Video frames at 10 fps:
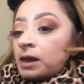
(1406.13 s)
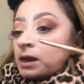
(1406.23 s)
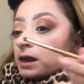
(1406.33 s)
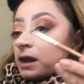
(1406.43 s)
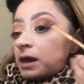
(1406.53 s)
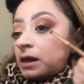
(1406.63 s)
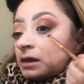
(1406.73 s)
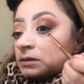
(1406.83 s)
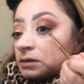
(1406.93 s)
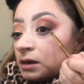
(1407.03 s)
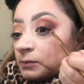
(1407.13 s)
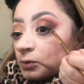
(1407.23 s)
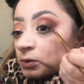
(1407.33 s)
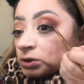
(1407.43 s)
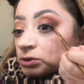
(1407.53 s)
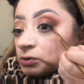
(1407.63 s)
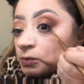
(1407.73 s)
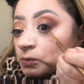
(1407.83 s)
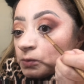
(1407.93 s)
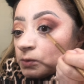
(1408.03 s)
and I'm going to
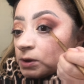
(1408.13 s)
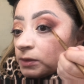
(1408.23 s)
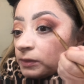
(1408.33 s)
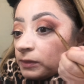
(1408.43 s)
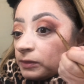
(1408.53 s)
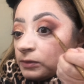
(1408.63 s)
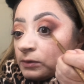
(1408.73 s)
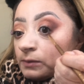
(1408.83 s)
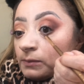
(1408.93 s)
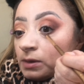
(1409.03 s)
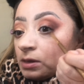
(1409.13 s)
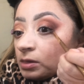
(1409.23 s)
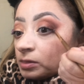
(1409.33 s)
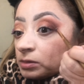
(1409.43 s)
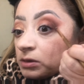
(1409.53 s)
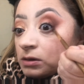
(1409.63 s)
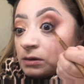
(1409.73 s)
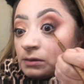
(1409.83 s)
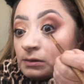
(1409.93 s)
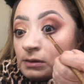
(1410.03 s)
run them
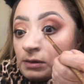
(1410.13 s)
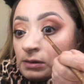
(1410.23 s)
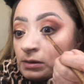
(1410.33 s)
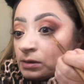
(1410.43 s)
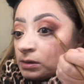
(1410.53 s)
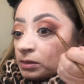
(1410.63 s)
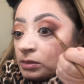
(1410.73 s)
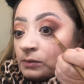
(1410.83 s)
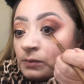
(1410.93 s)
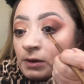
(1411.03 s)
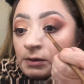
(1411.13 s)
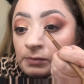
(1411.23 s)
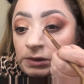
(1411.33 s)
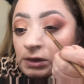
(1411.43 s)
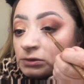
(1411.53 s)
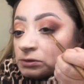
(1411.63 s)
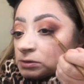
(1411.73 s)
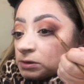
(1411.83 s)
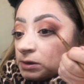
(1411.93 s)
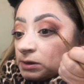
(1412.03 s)
along the bottom lash
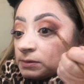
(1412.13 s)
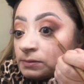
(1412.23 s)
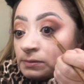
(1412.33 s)
line.